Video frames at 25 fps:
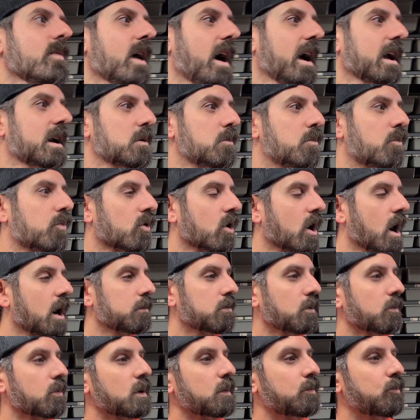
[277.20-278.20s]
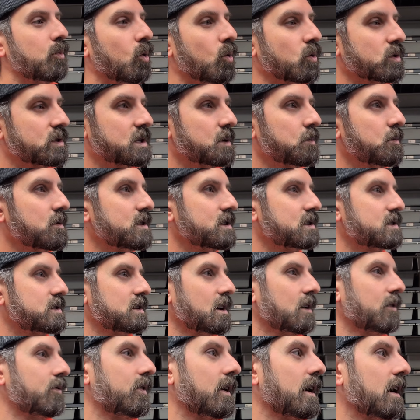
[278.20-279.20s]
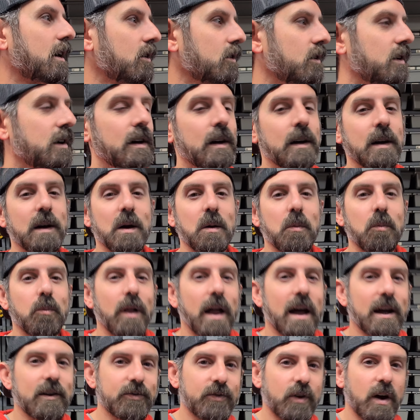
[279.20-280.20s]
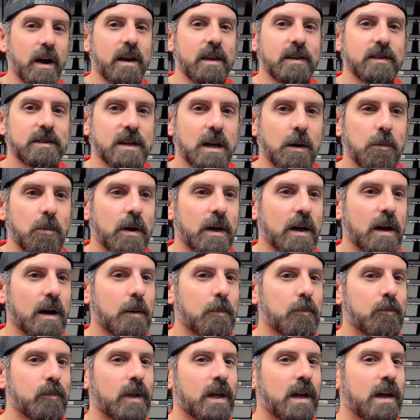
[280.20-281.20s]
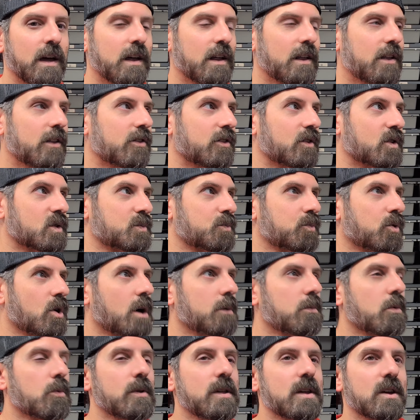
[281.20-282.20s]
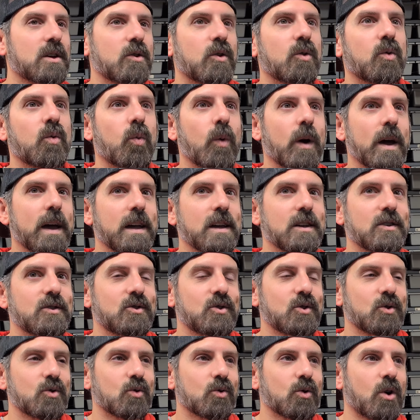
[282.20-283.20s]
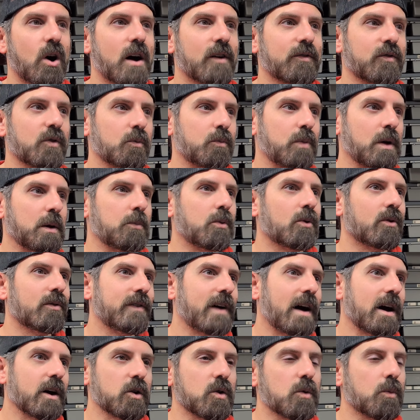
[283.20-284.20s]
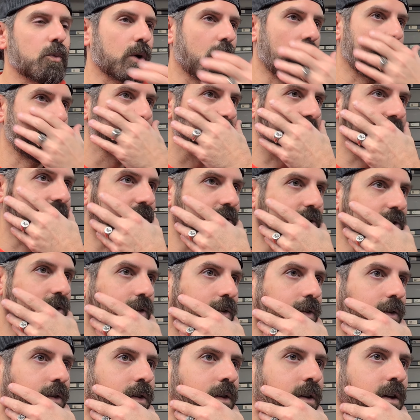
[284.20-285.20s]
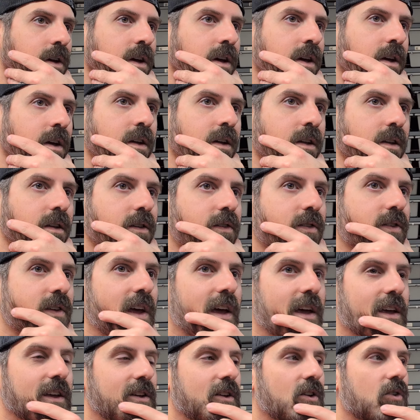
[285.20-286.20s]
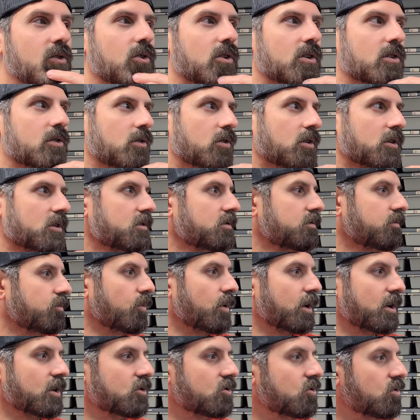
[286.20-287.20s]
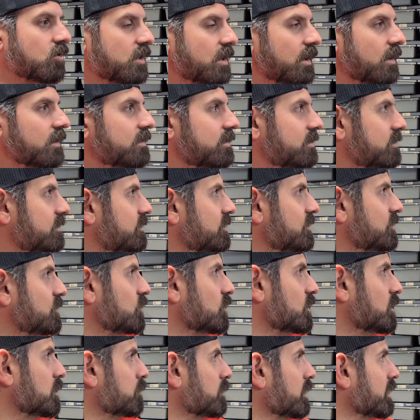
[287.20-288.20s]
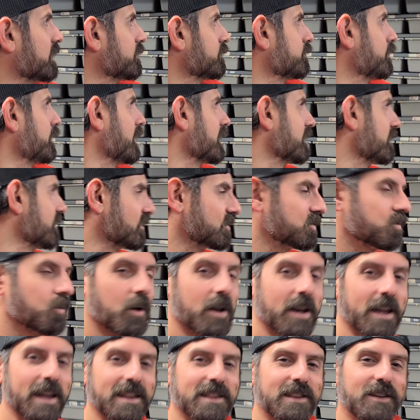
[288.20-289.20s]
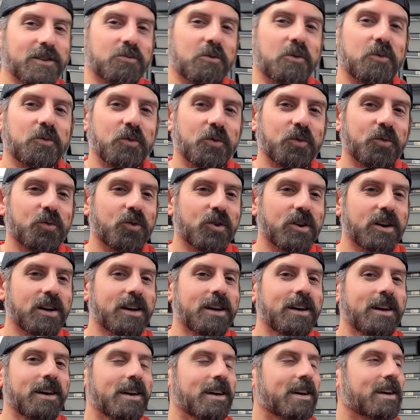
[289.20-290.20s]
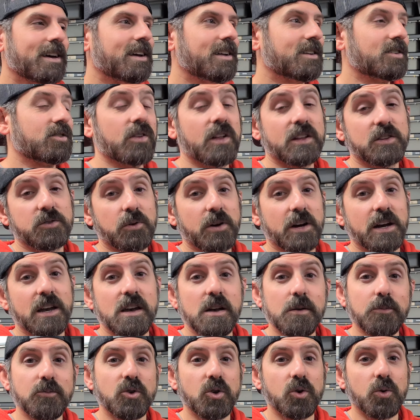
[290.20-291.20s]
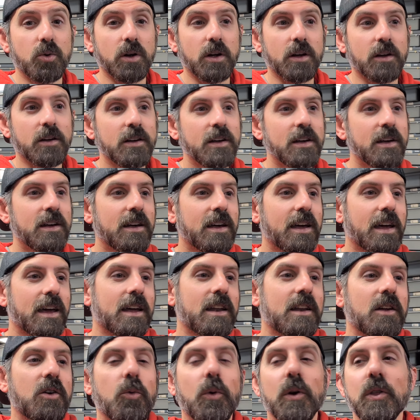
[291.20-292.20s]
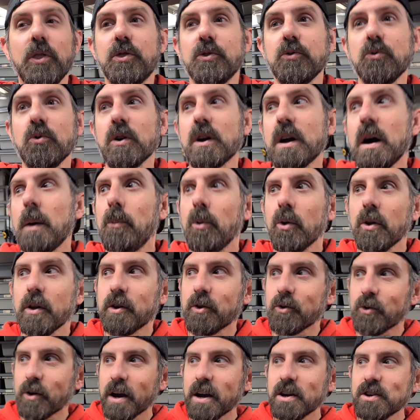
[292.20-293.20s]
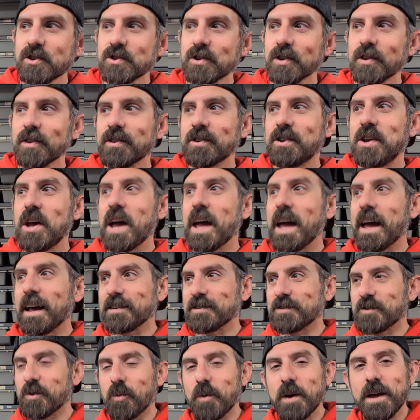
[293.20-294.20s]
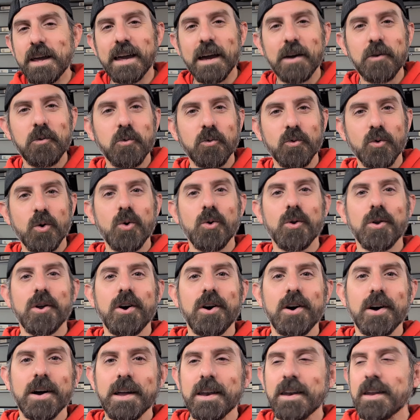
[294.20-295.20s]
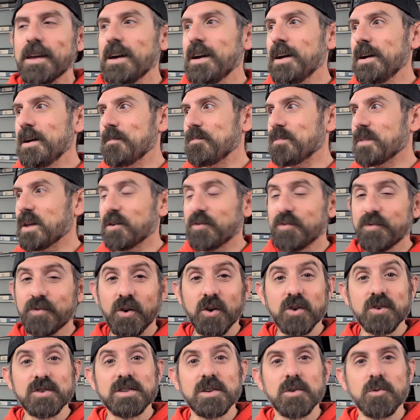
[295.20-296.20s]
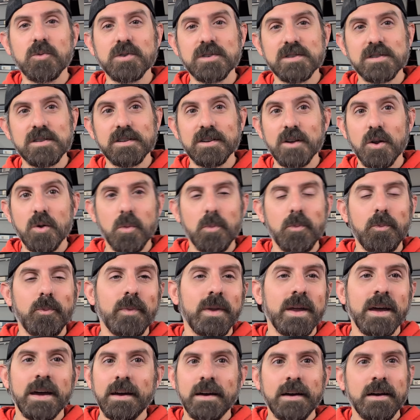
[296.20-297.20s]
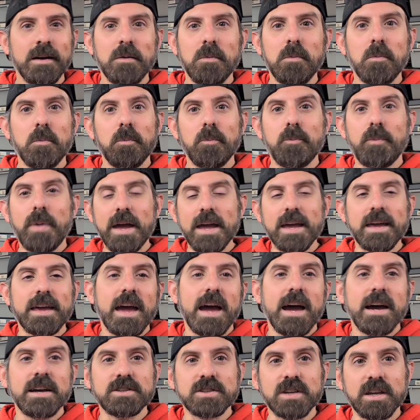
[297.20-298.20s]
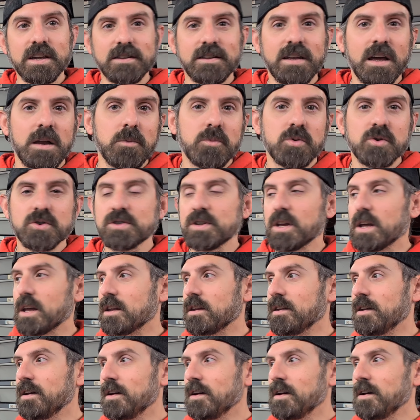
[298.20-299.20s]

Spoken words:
I could probably pull some of this stuff out. Black Friday's coming up. There's probably a good way to offer people a value proposition saying, look, we can do this. You can buy this one and get this one for free. And so that's what I ended up doing. And it went through a couple iterations as the weekend rolled on. At first, it was pay cash, get 10%.